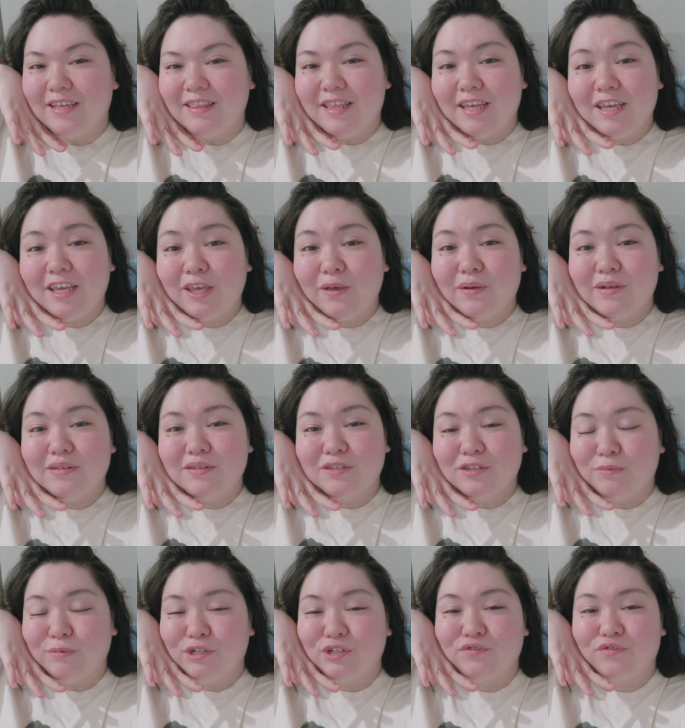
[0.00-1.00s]
thank you all
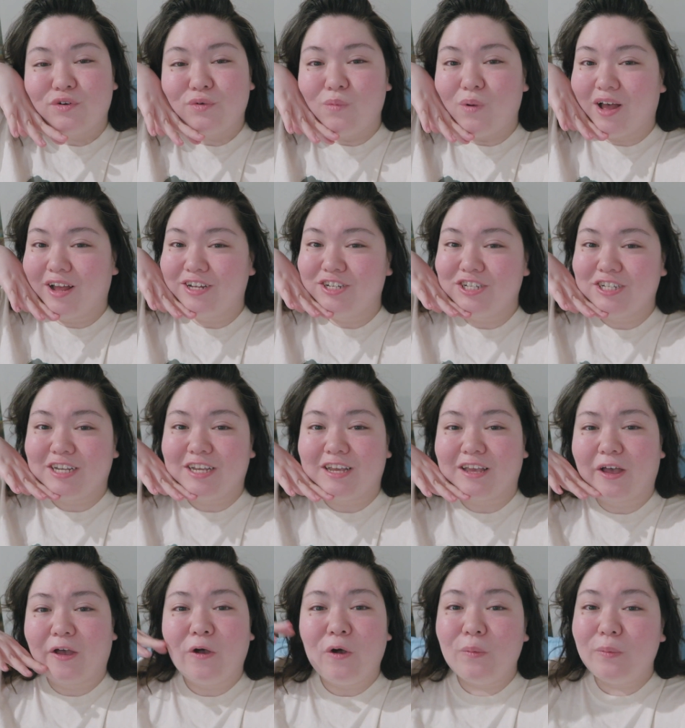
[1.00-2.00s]
so much for
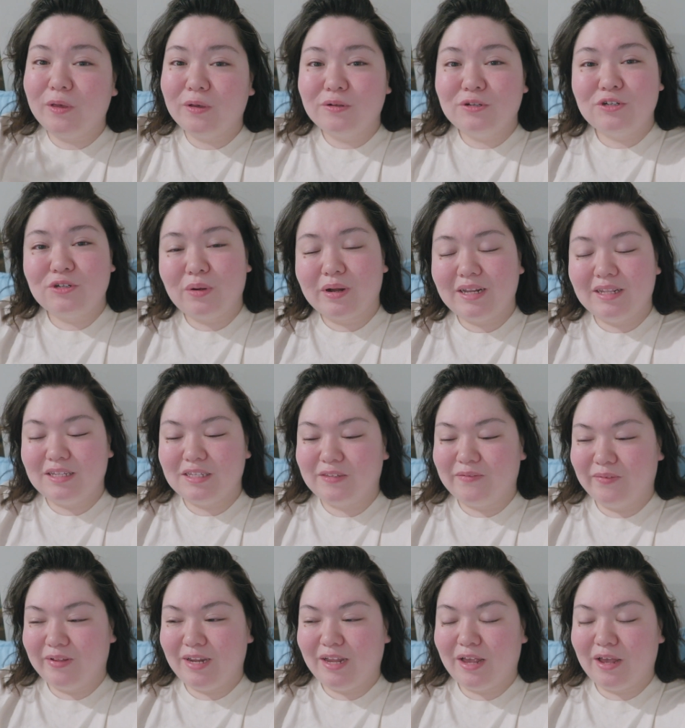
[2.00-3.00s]
watching i hope you enjoyed this
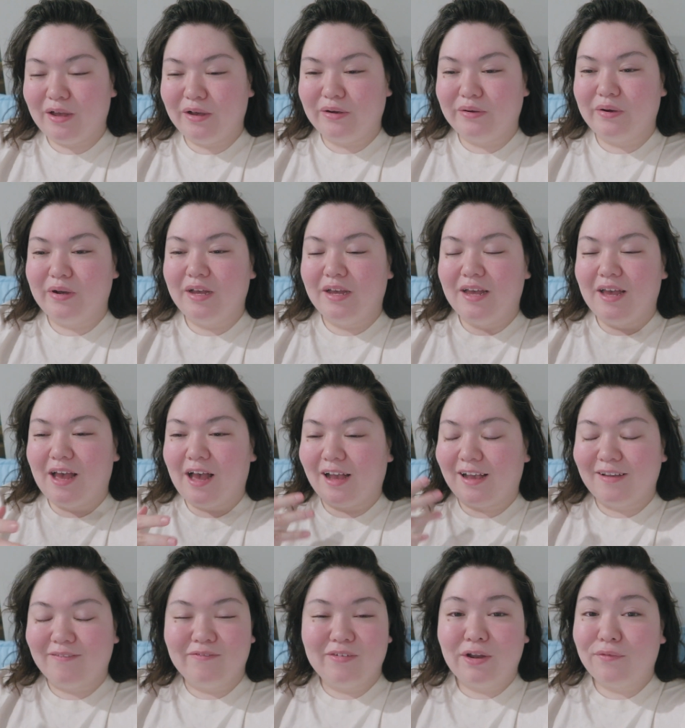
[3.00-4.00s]
video
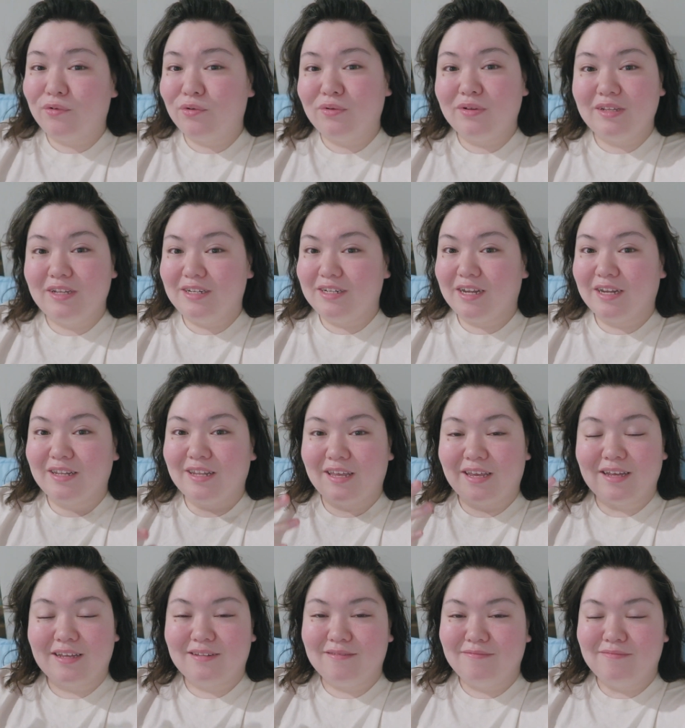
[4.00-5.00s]
i've never really done
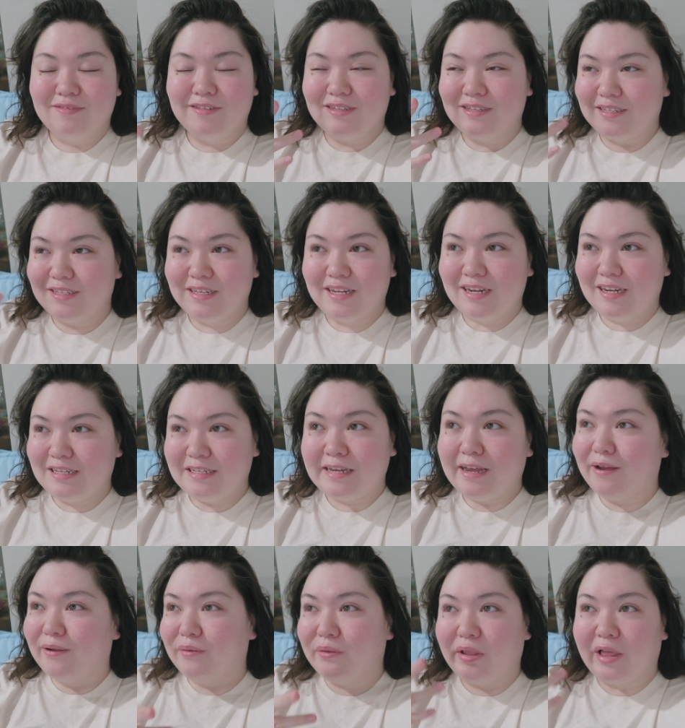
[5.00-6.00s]
like a sitting
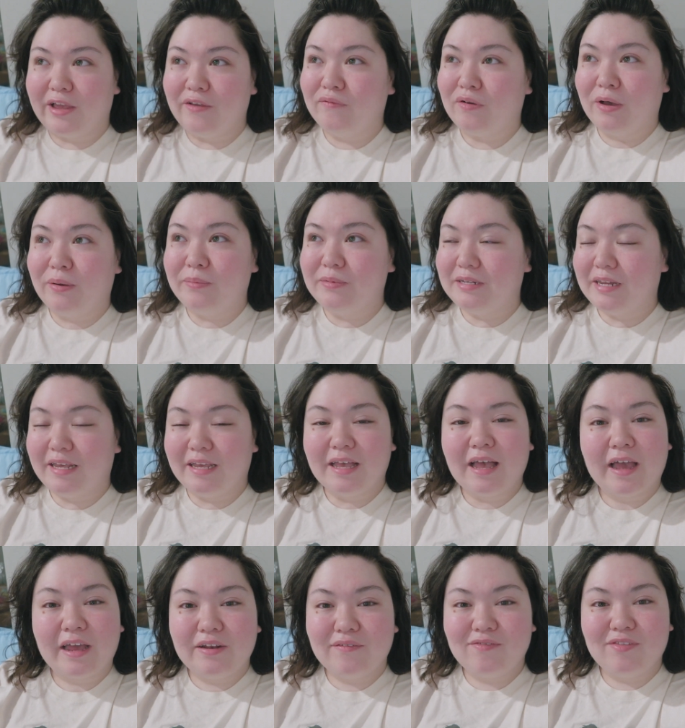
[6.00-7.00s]
down life update
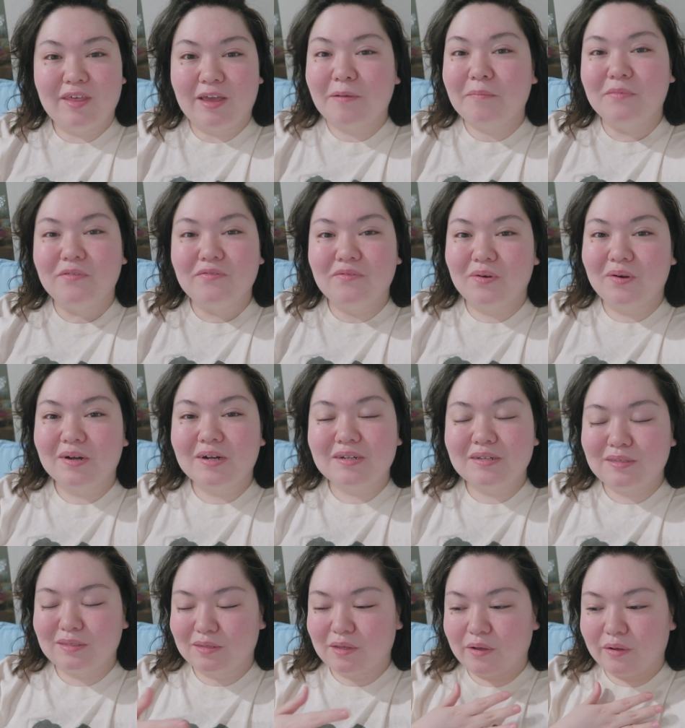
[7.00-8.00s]
kind of thing before
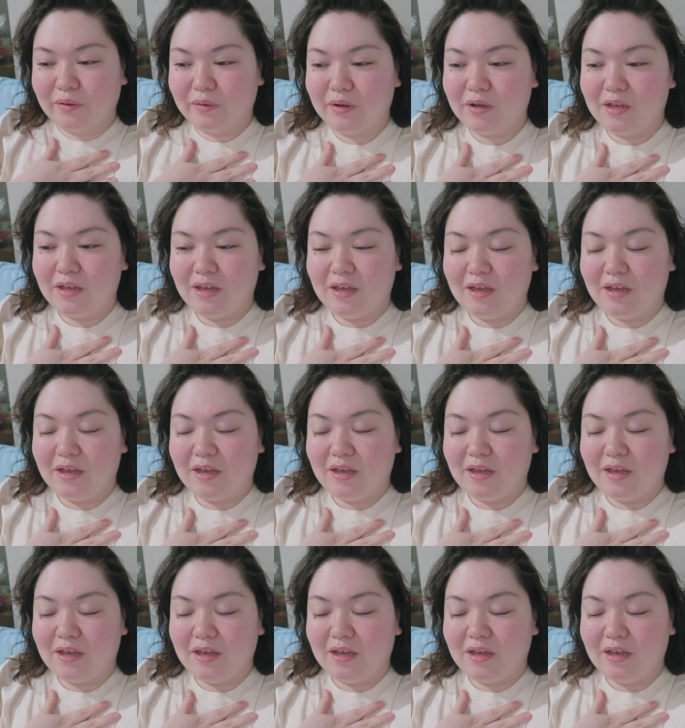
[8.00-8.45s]
so